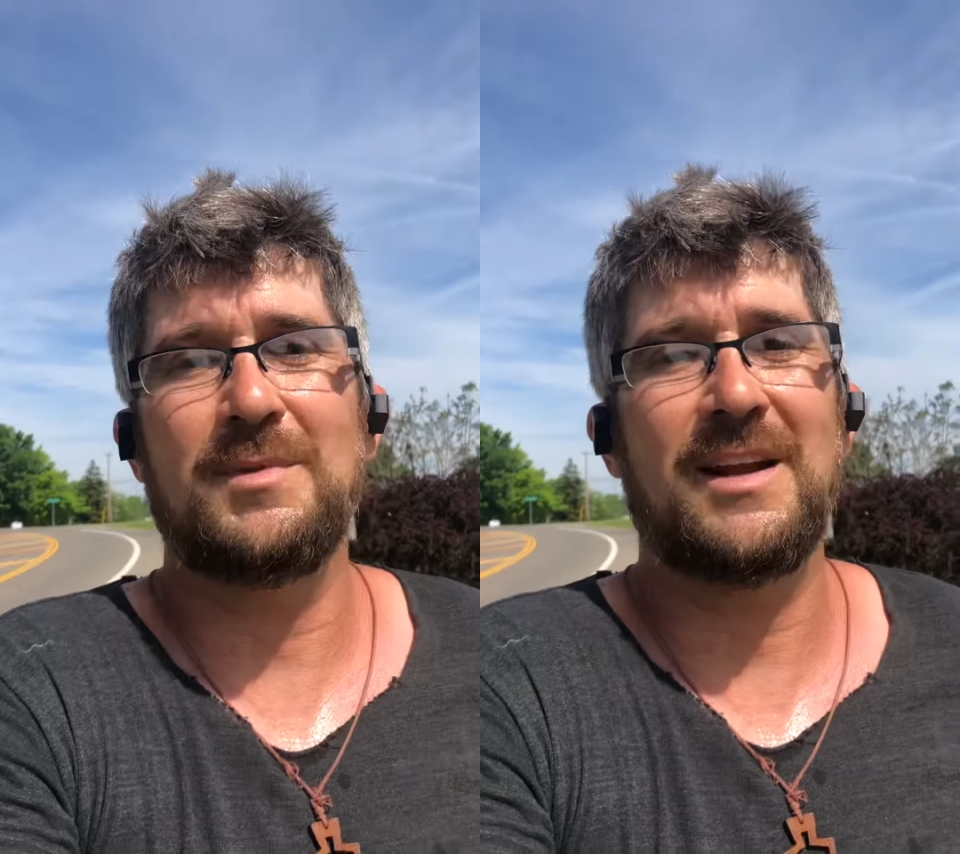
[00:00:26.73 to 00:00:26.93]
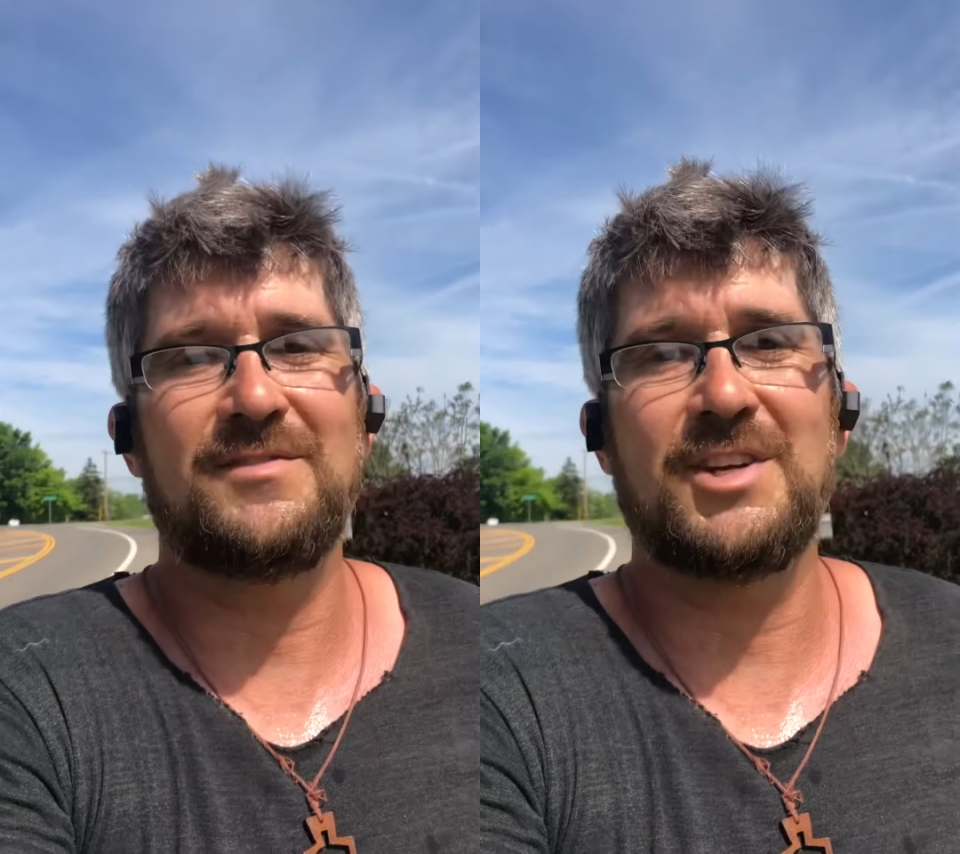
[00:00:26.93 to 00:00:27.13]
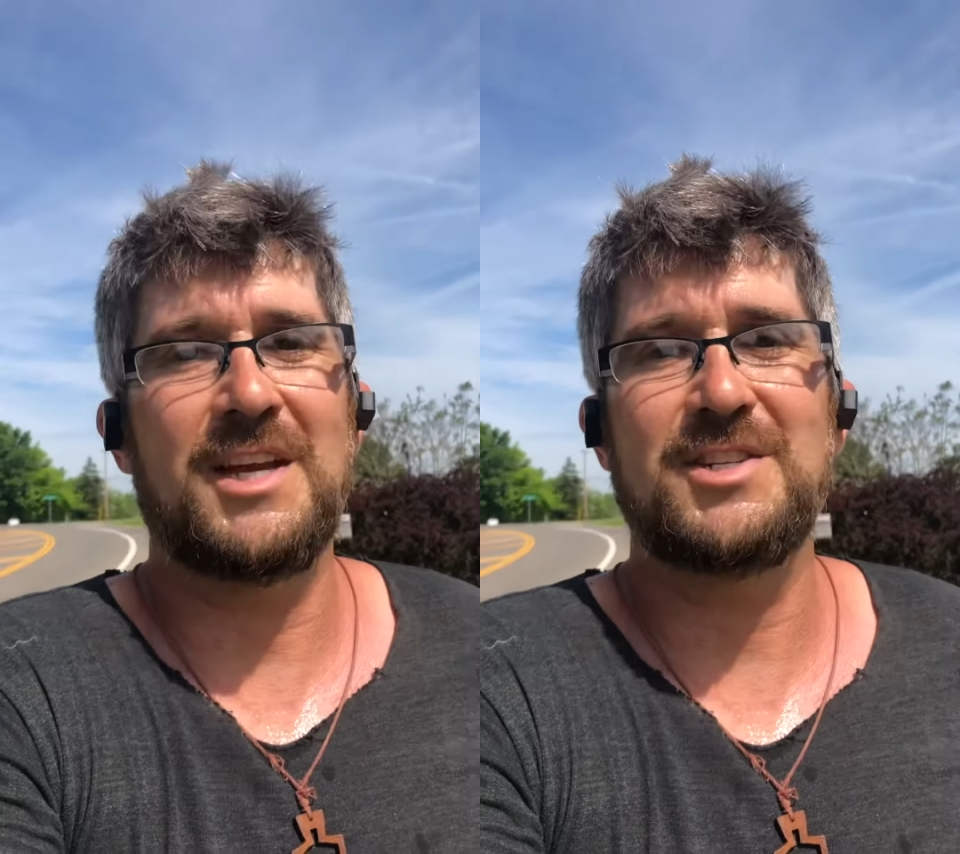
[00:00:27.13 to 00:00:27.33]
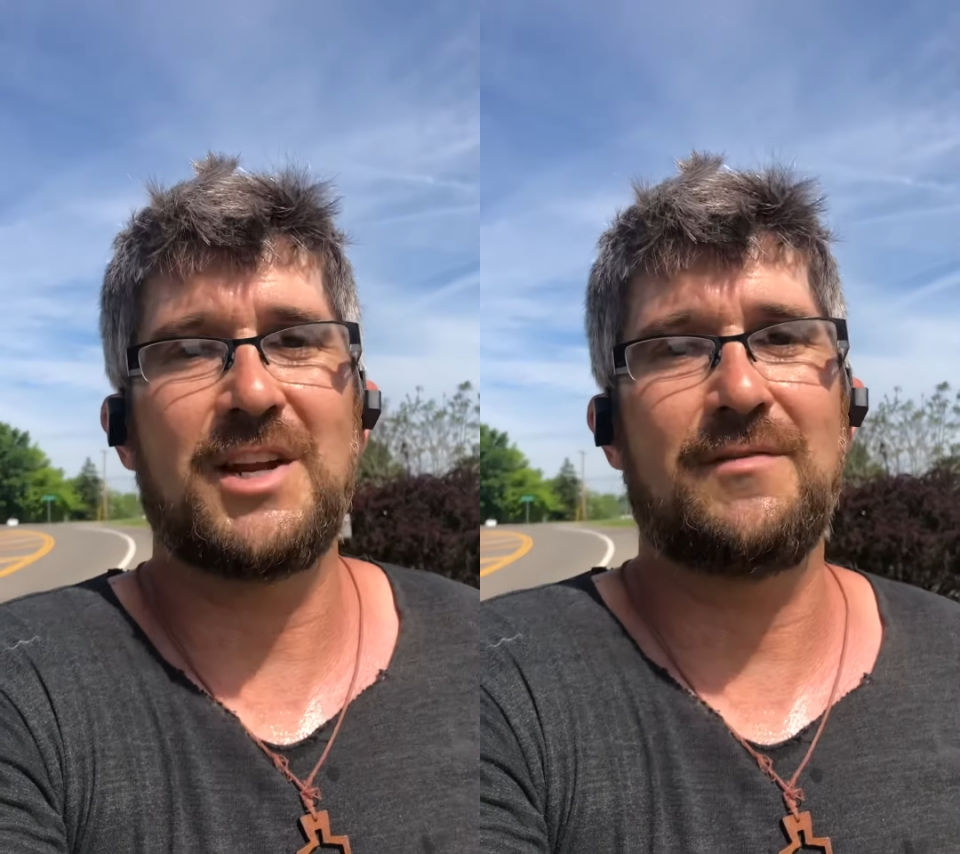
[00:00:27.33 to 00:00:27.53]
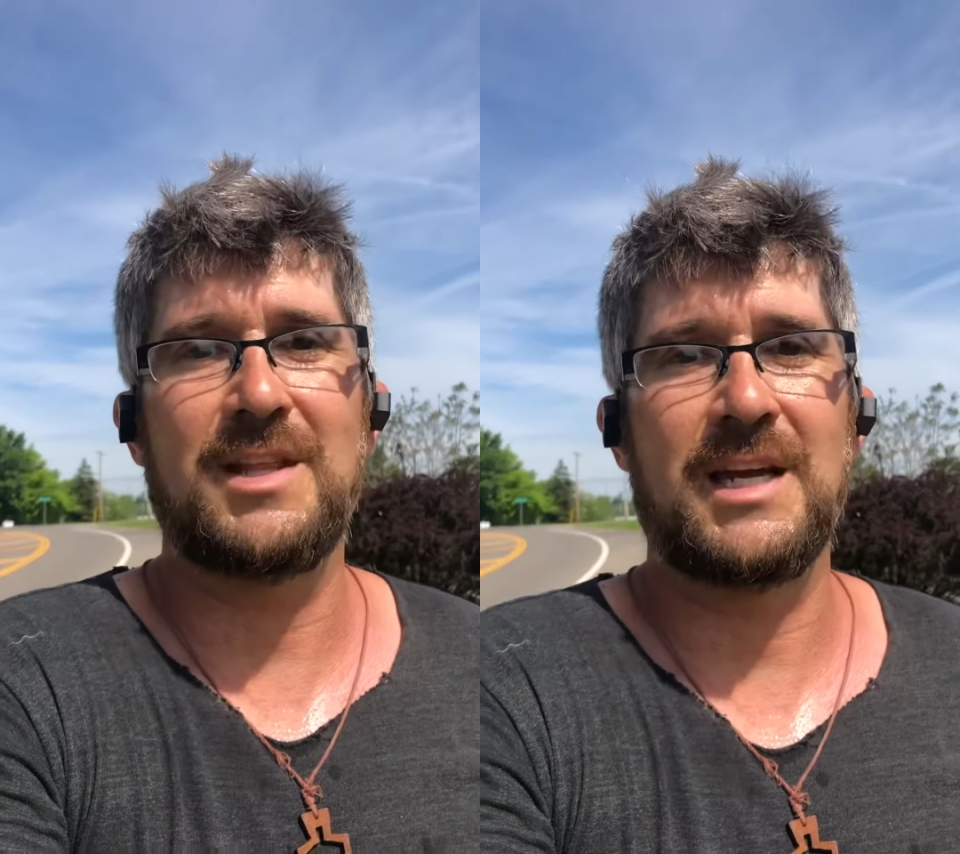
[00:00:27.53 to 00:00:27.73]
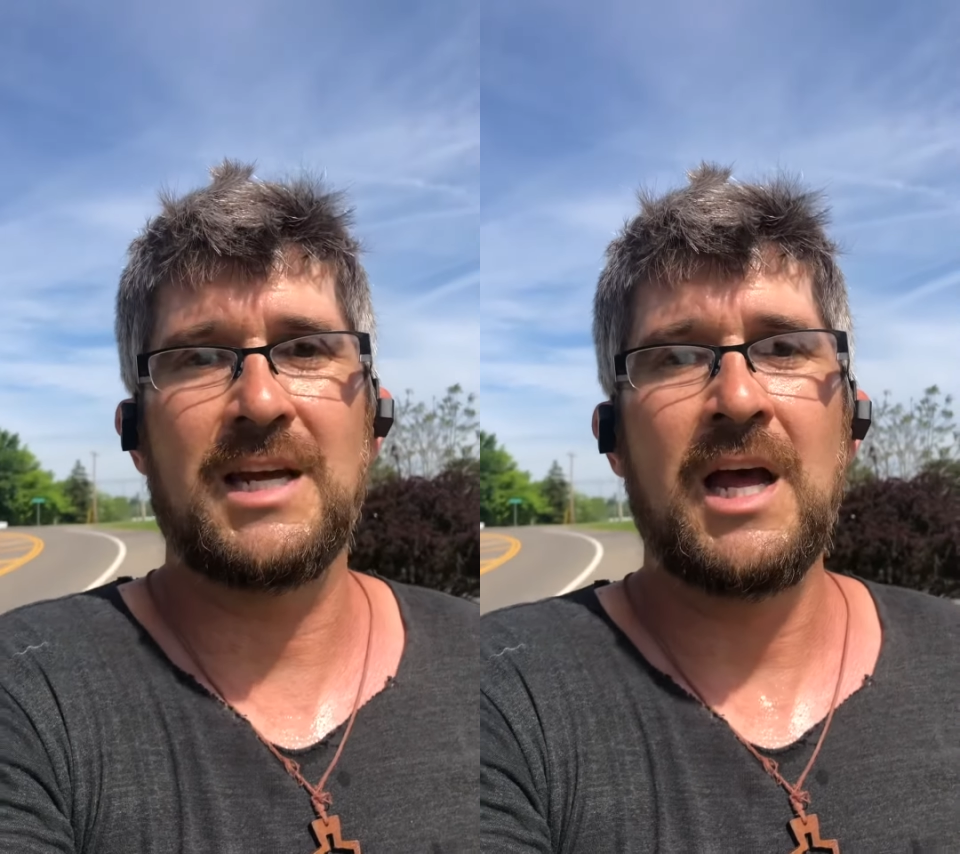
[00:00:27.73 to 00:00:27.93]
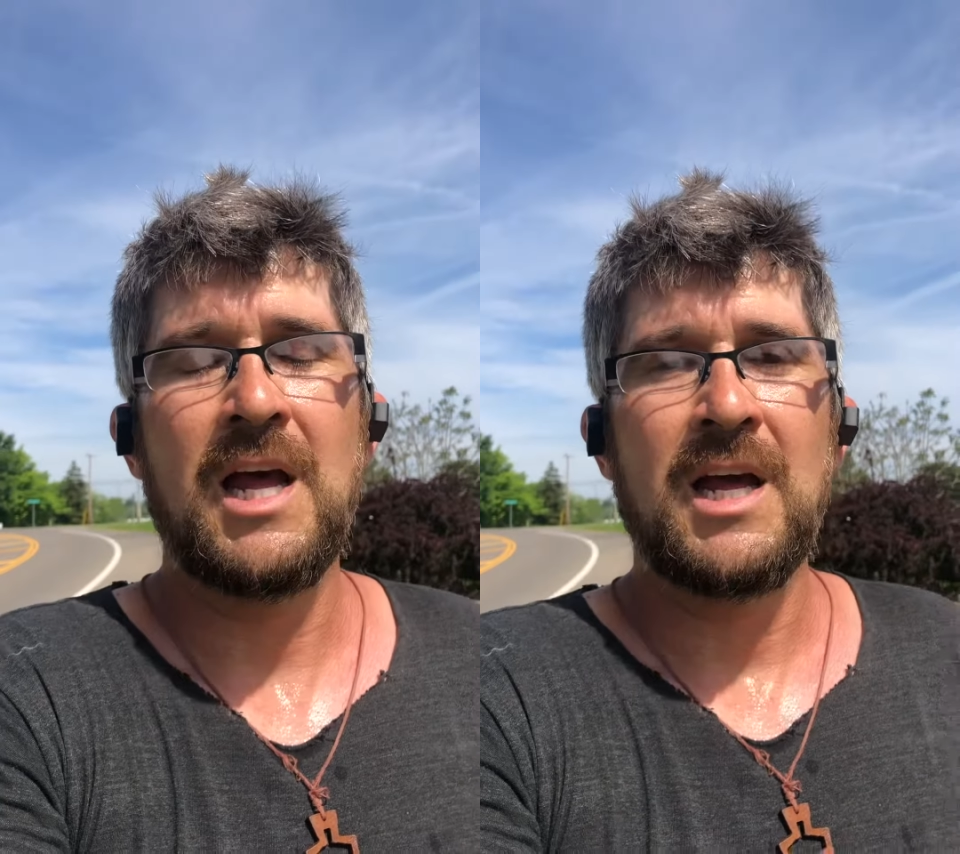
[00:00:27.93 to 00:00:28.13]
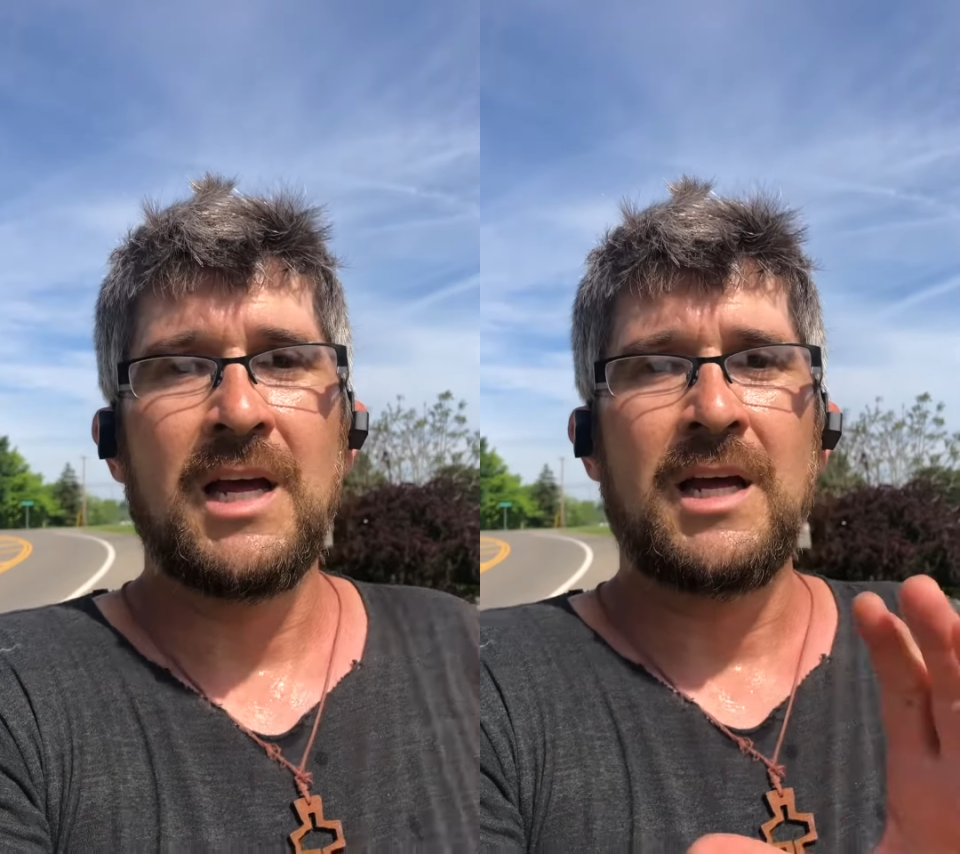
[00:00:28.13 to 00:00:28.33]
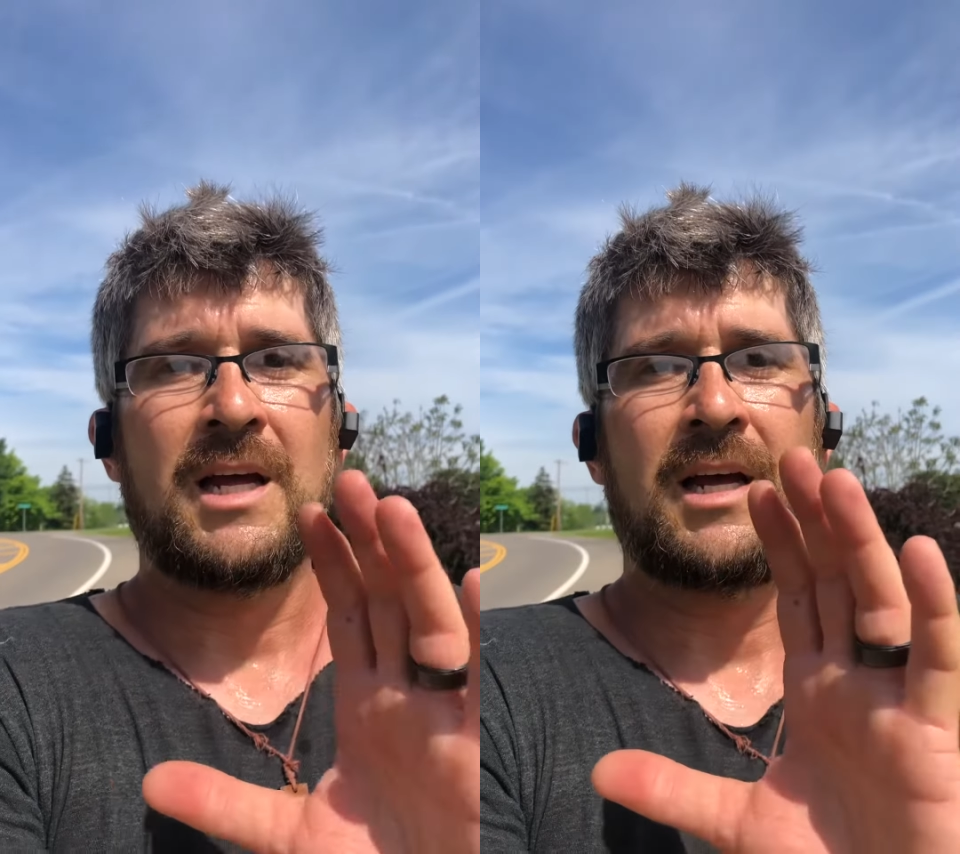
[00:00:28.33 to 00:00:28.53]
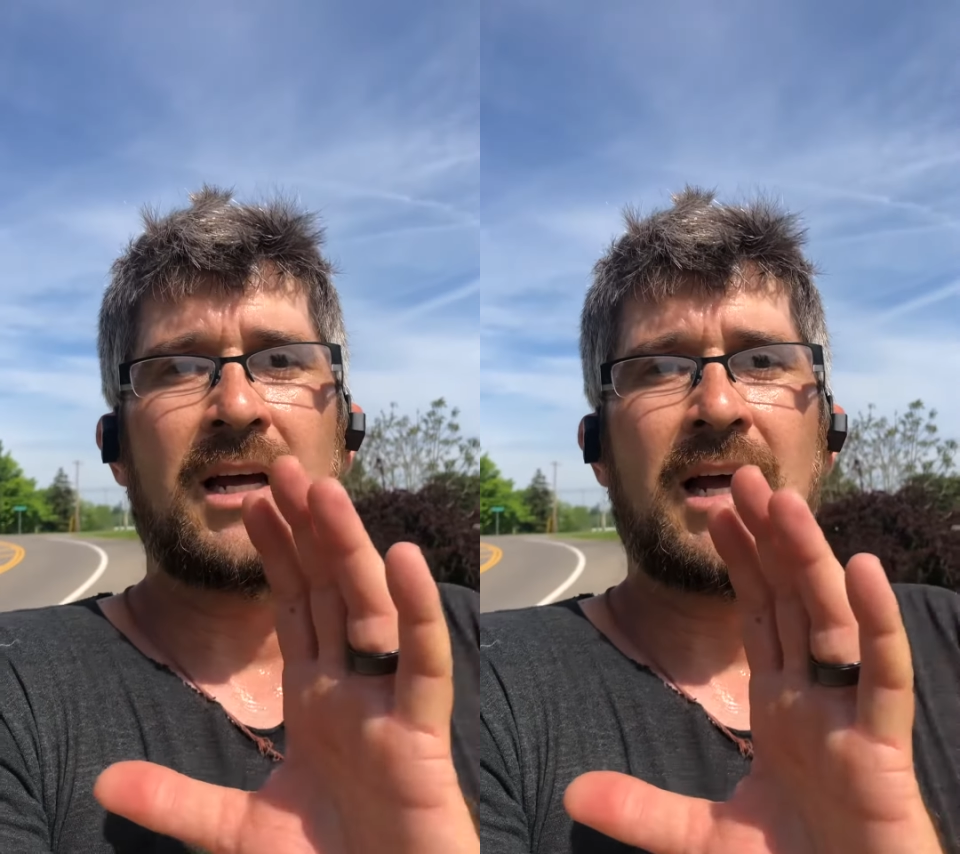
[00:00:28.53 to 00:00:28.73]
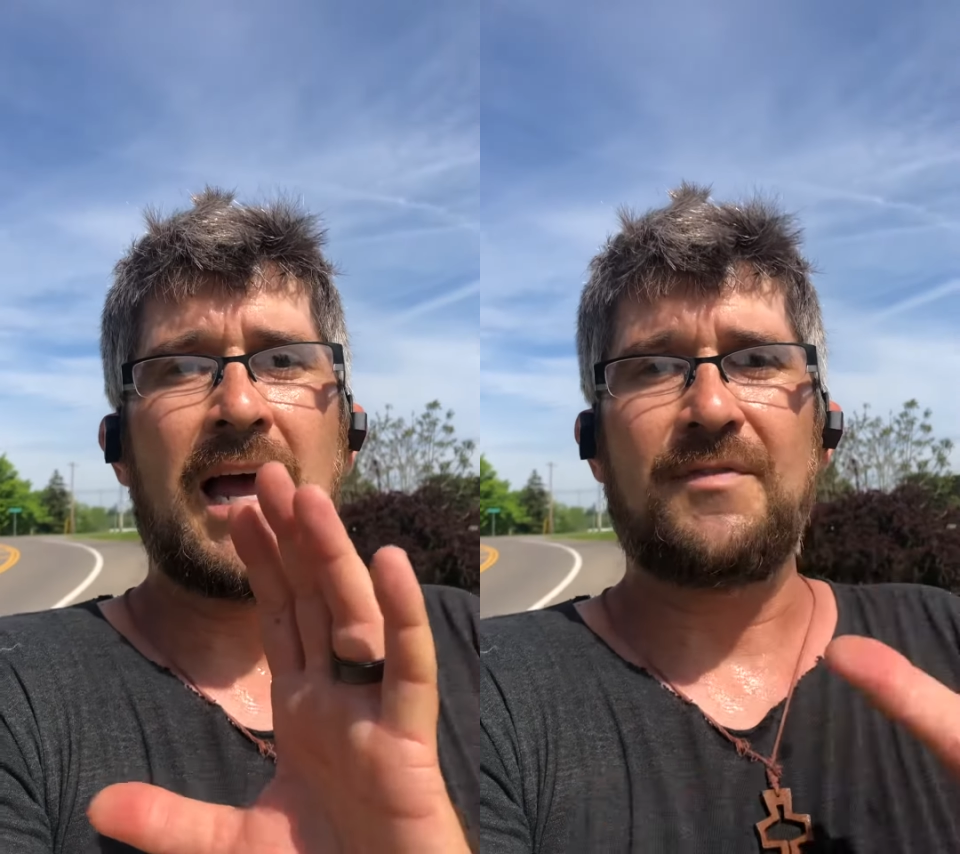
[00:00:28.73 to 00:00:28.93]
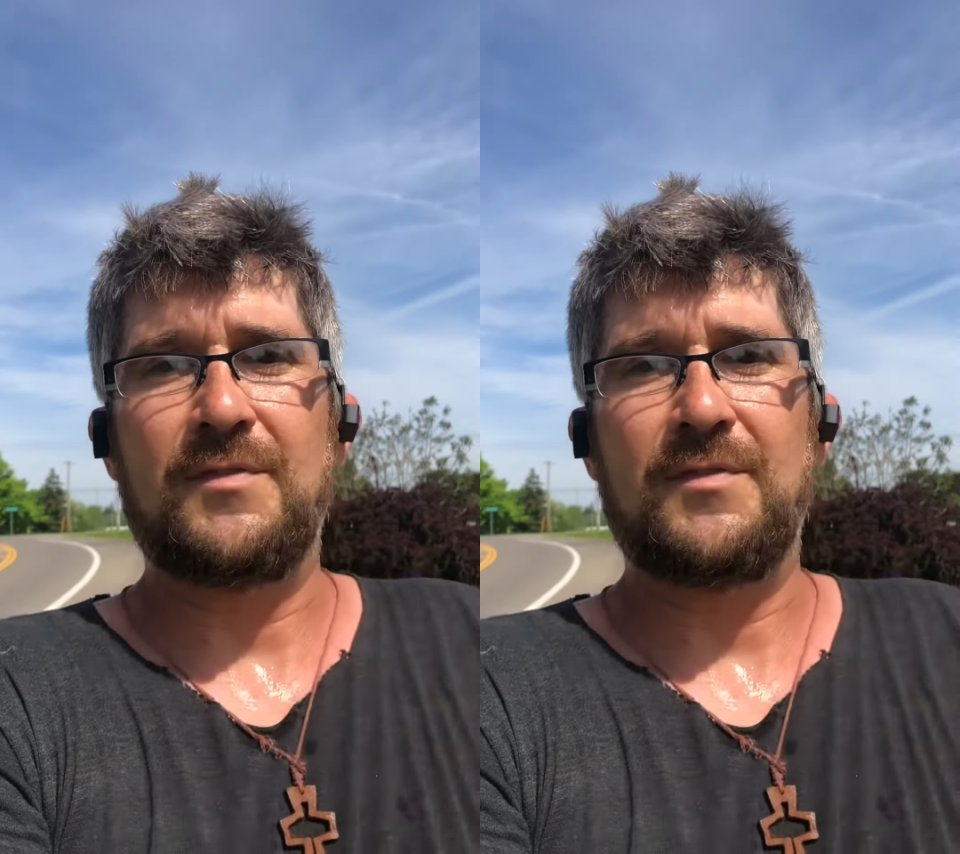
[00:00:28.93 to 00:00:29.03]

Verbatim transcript: that I've changed everything half